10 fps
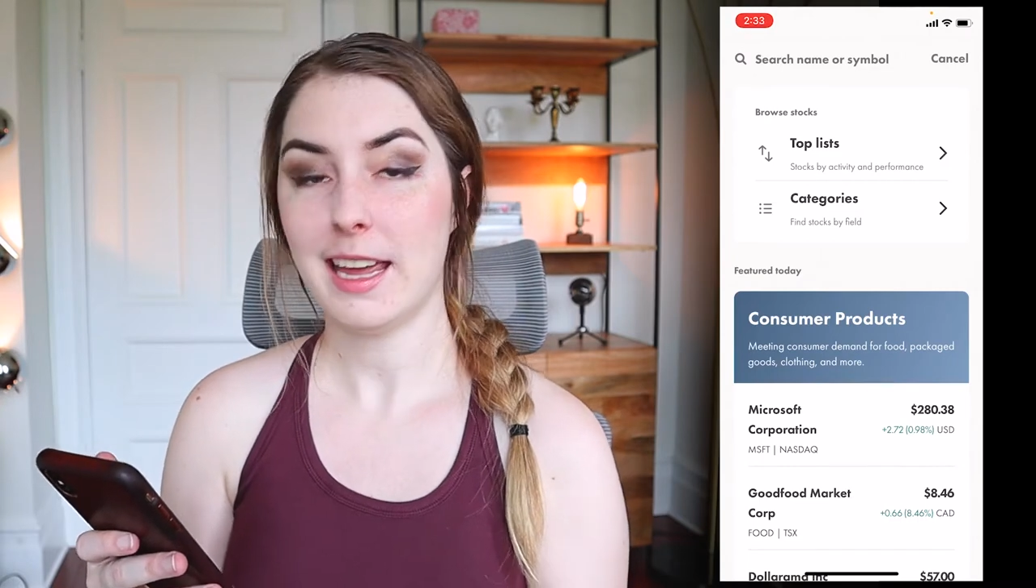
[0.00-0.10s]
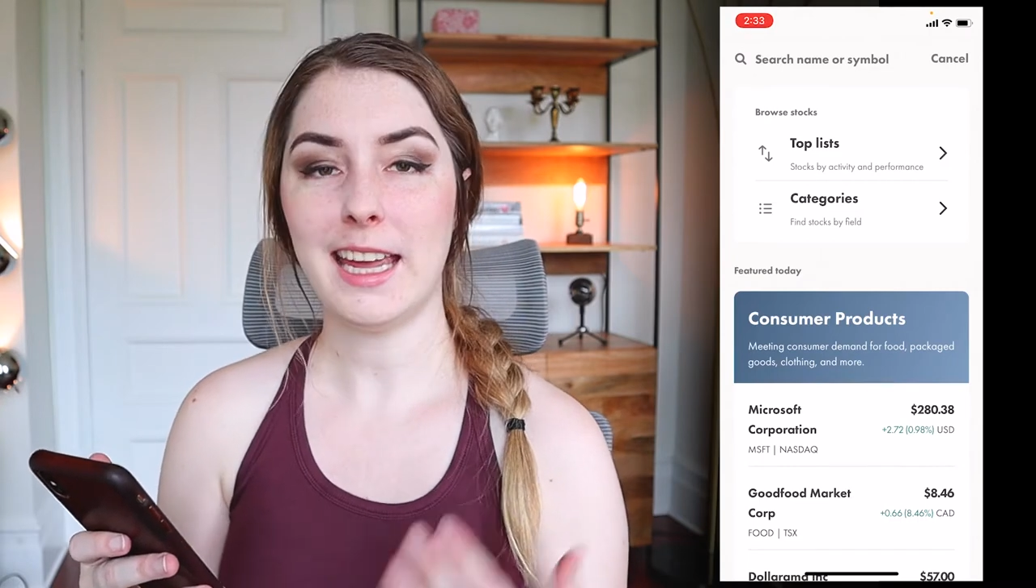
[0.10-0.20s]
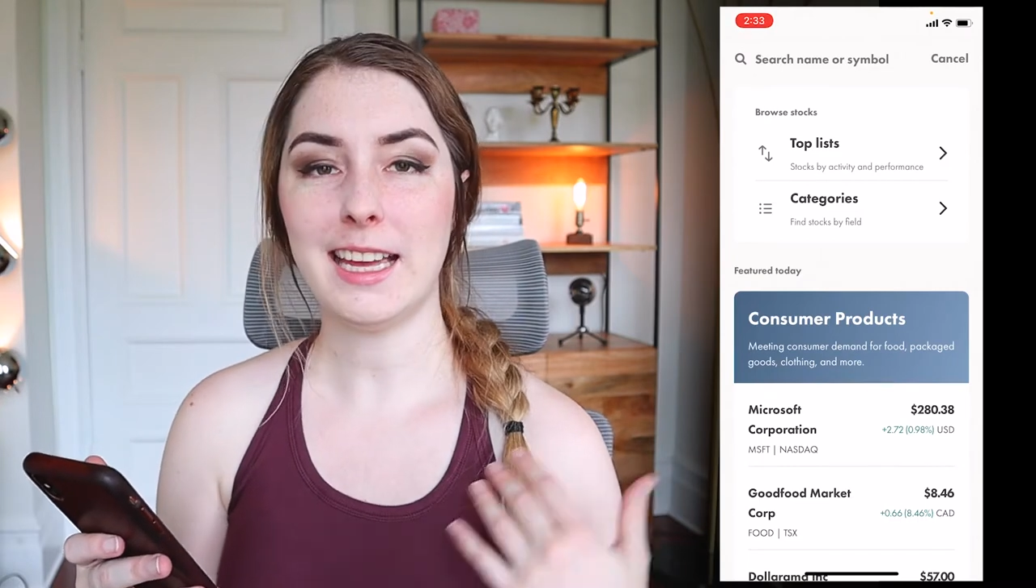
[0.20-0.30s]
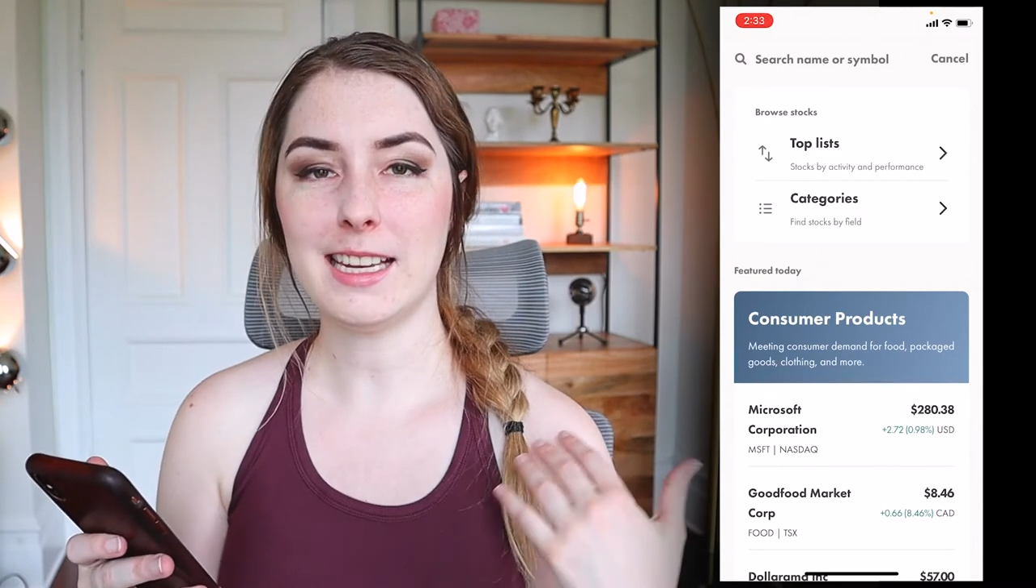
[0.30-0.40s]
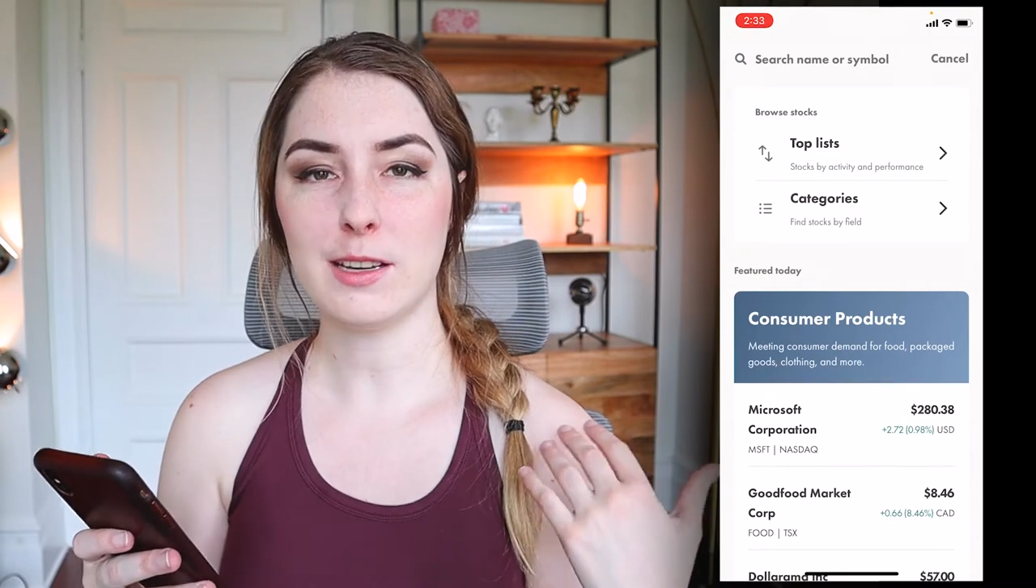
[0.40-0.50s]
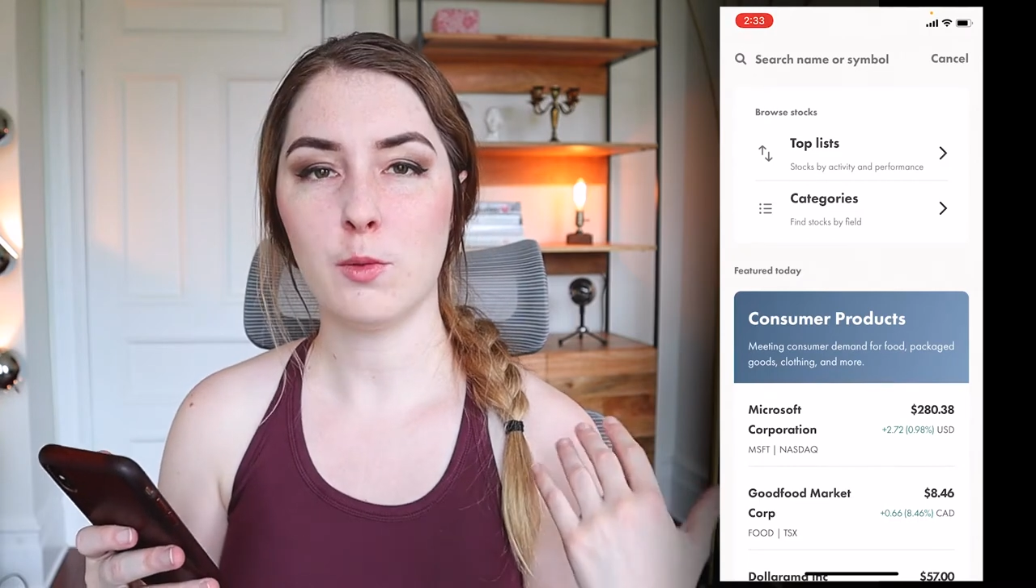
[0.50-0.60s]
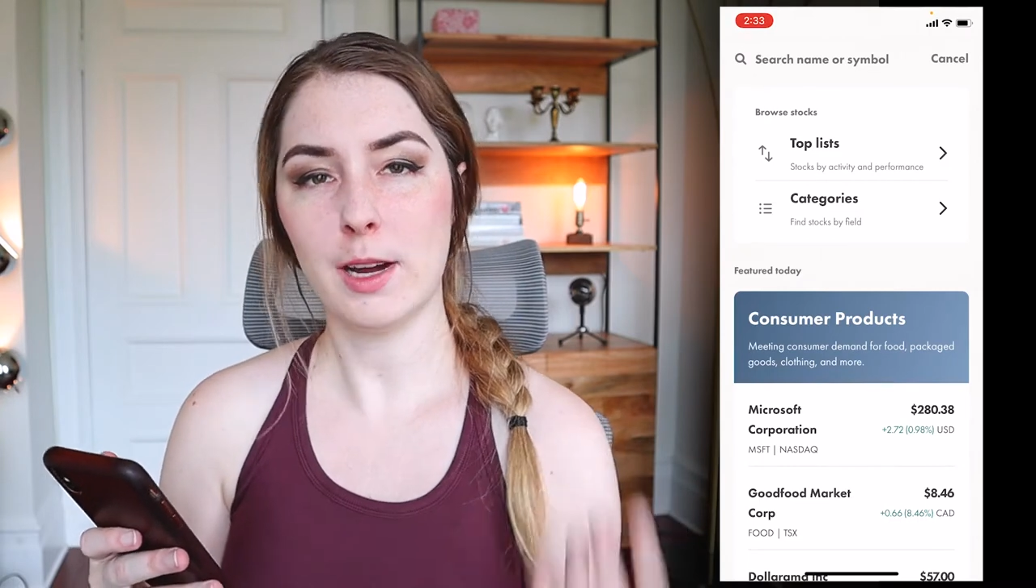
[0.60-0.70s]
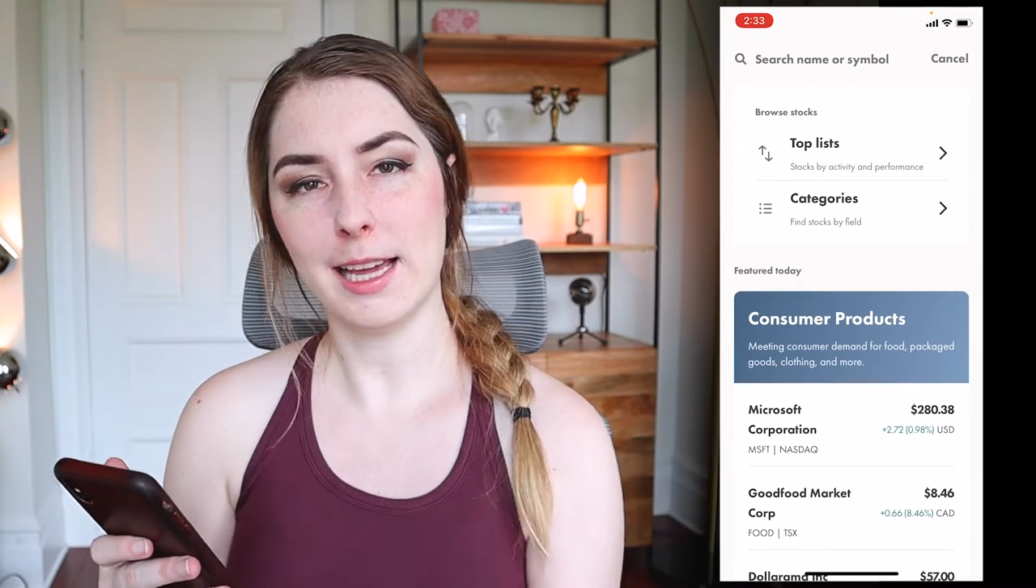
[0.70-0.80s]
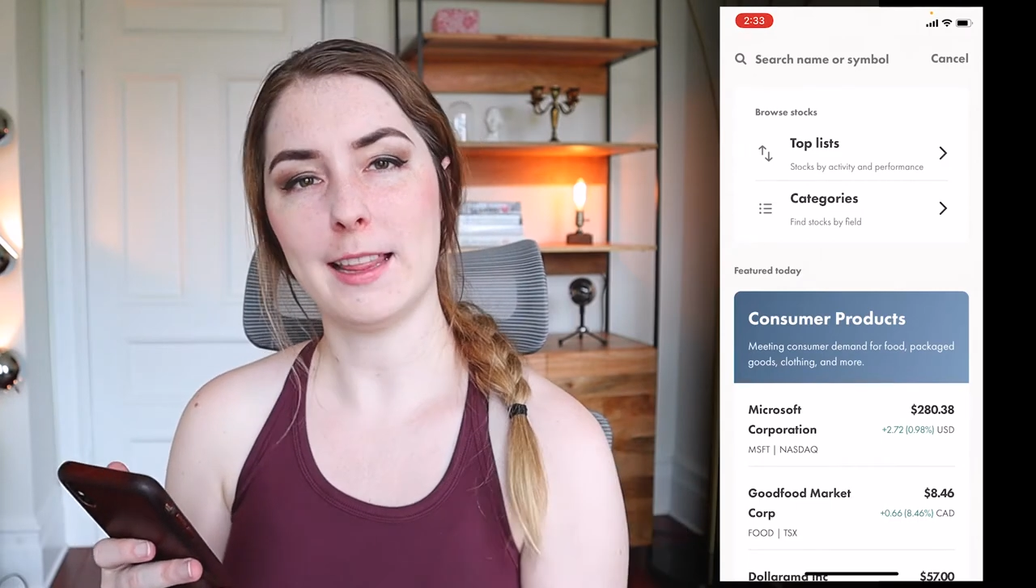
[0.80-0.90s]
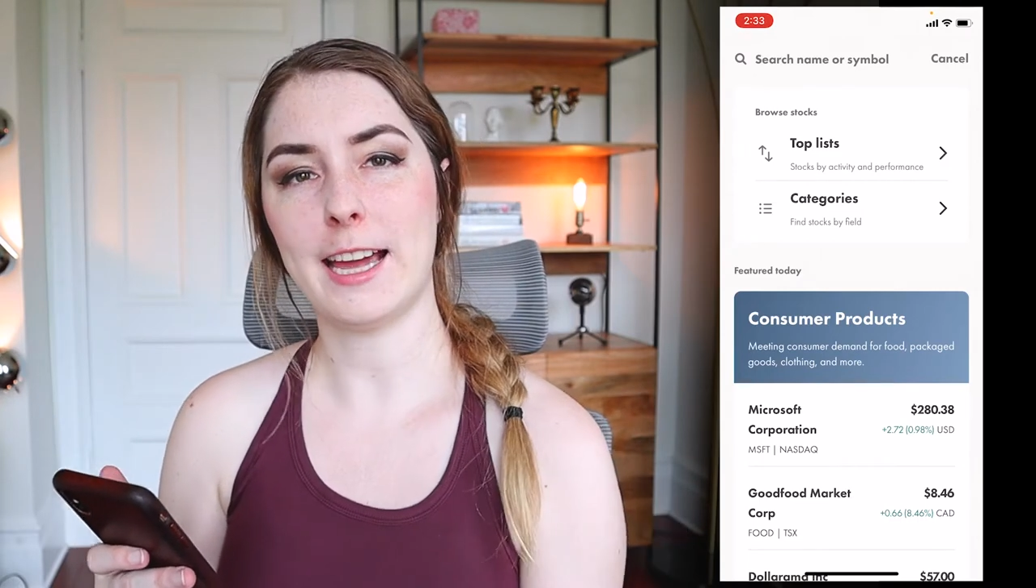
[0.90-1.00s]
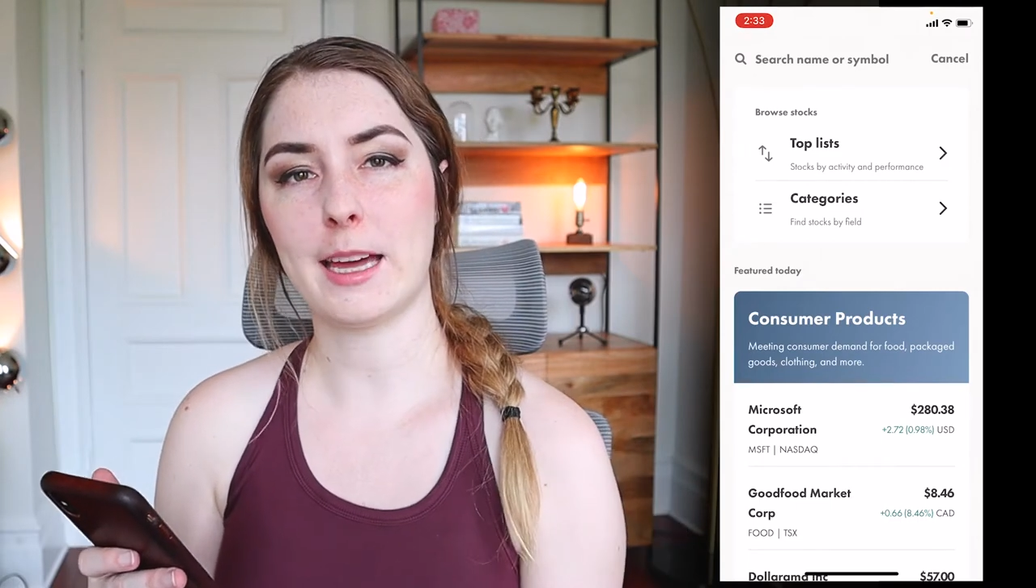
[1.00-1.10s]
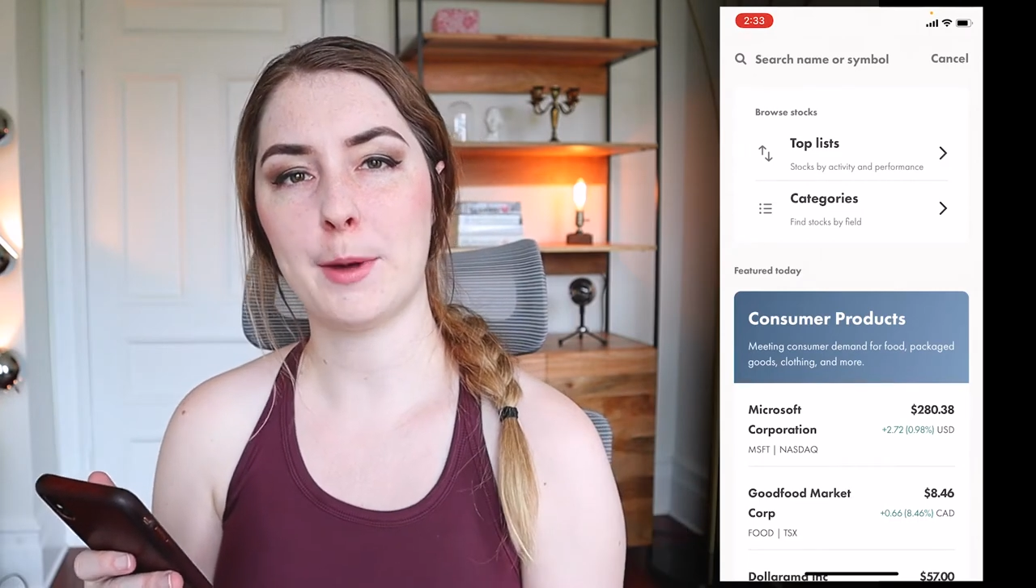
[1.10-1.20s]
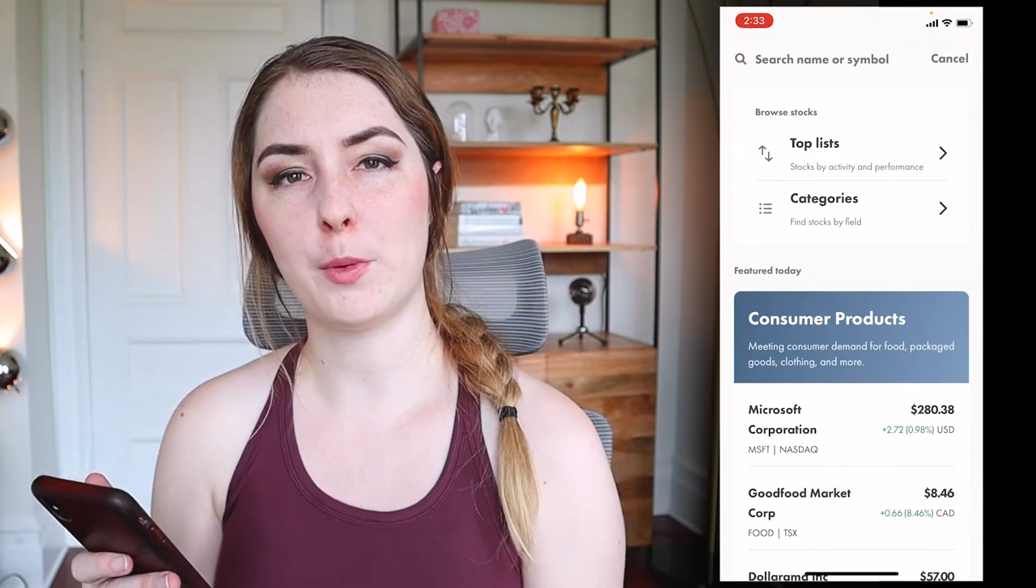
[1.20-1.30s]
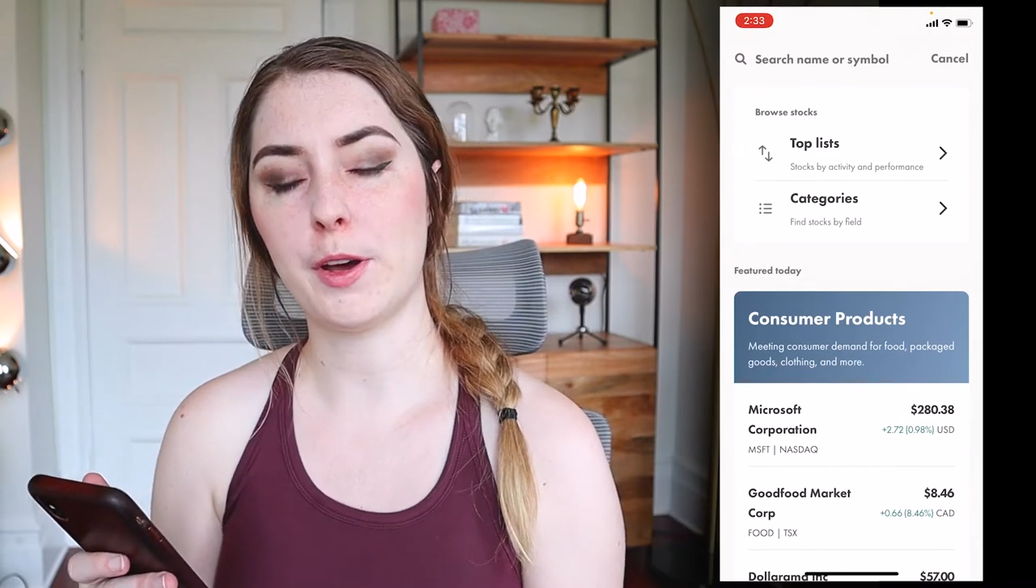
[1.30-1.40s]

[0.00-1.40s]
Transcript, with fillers: and what I like about